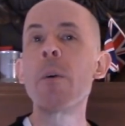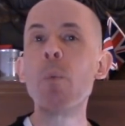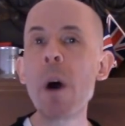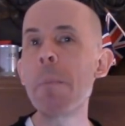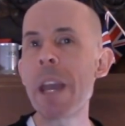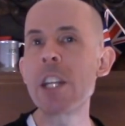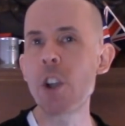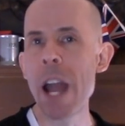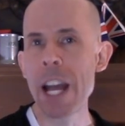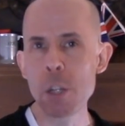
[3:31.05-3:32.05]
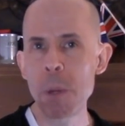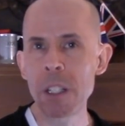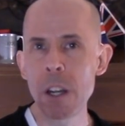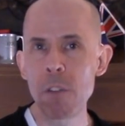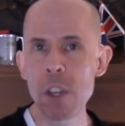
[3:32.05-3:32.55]
one major
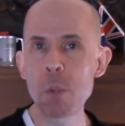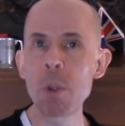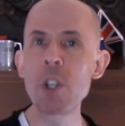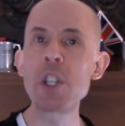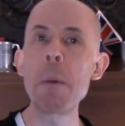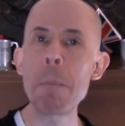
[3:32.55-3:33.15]
aspect of this, which is the